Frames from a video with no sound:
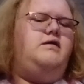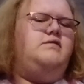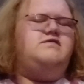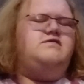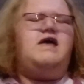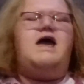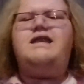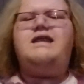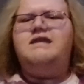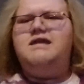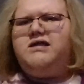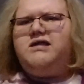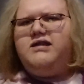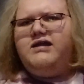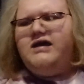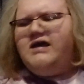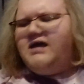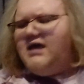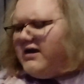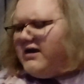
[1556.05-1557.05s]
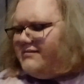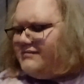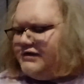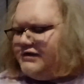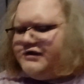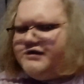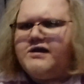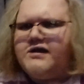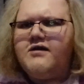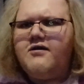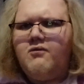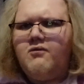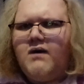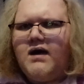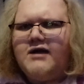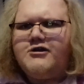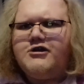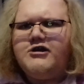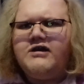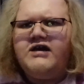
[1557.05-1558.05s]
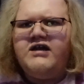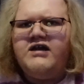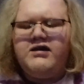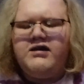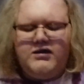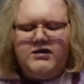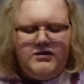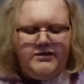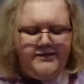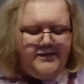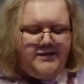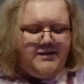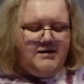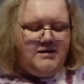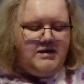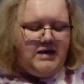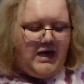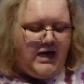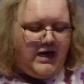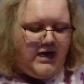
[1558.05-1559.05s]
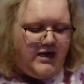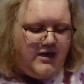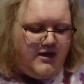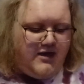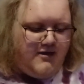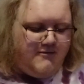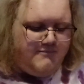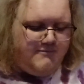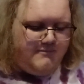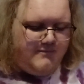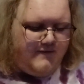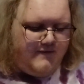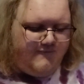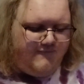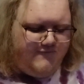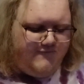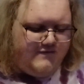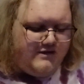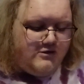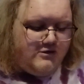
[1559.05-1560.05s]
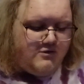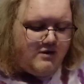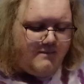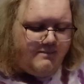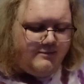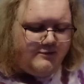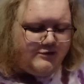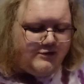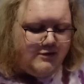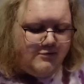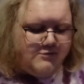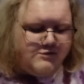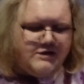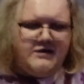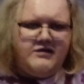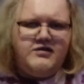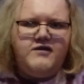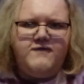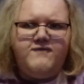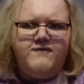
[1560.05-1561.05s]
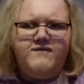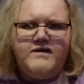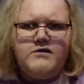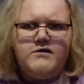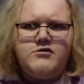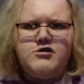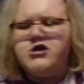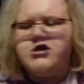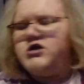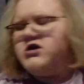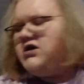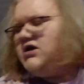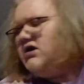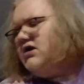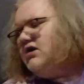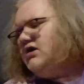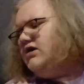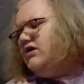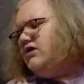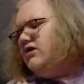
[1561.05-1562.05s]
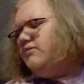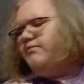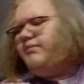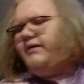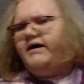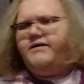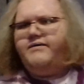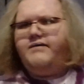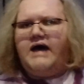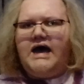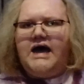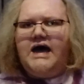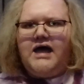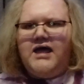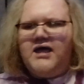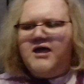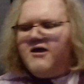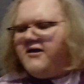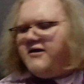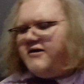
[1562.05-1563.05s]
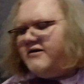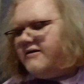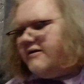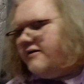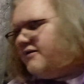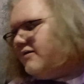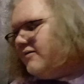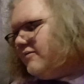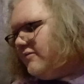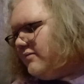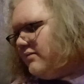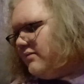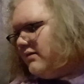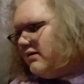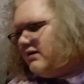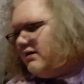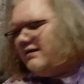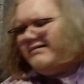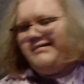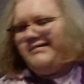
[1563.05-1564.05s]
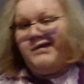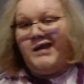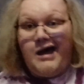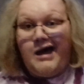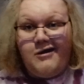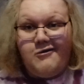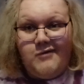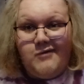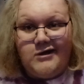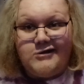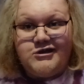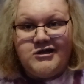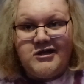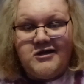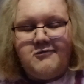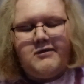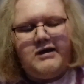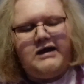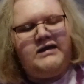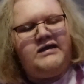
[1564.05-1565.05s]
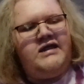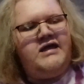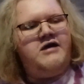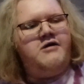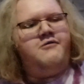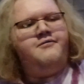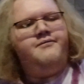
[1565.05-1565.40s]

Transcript: Technically, I'm still watching it. I'm a few episodes into Future, but I'm not watching it right now.